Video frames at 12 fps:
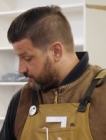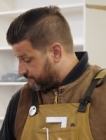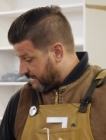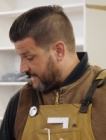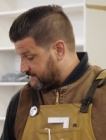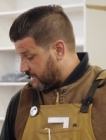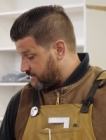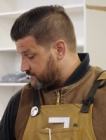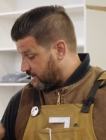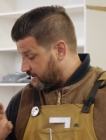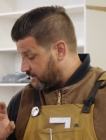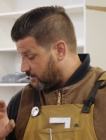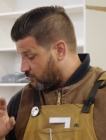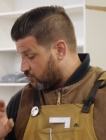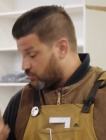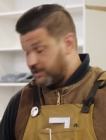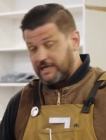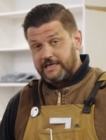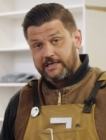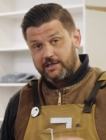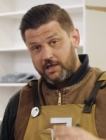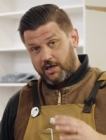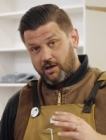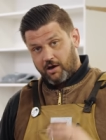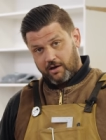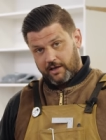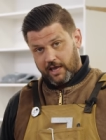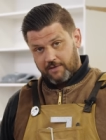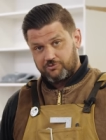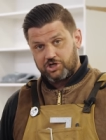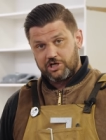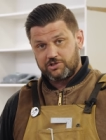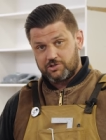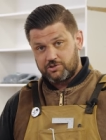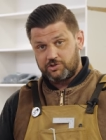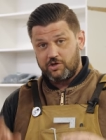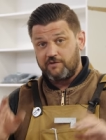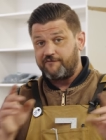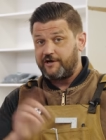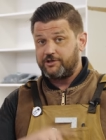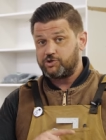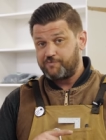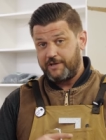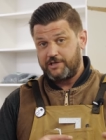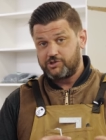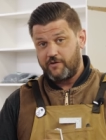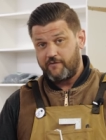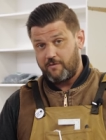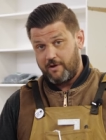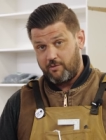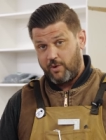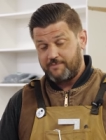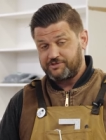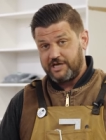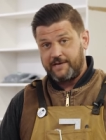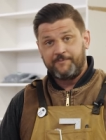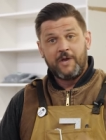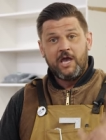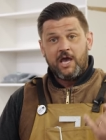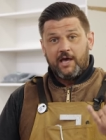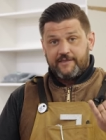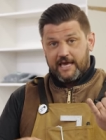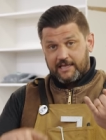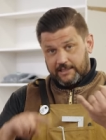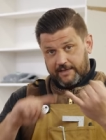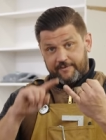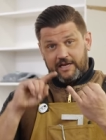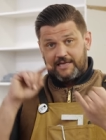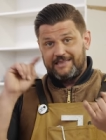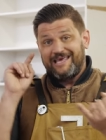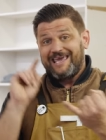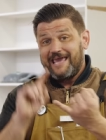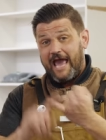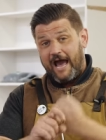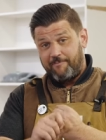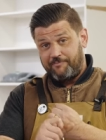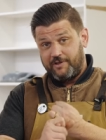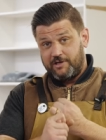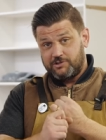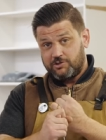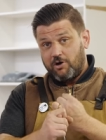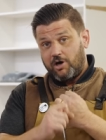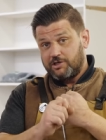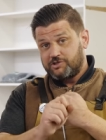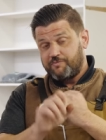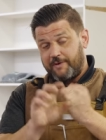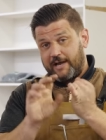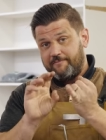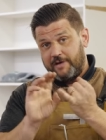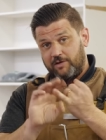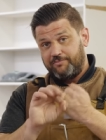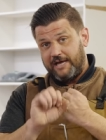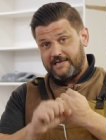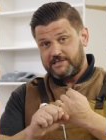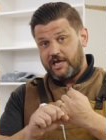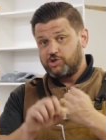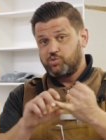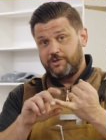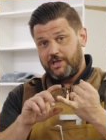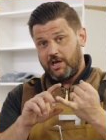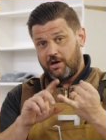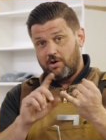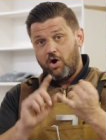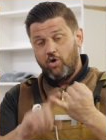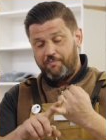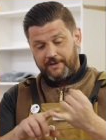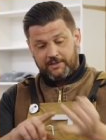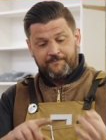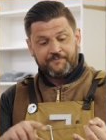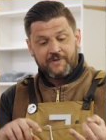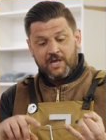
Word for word: some blast gates that I think really are game changers. You can find those plans over at my website. They eliminate the gap that is caused by metal blast gates when they are open.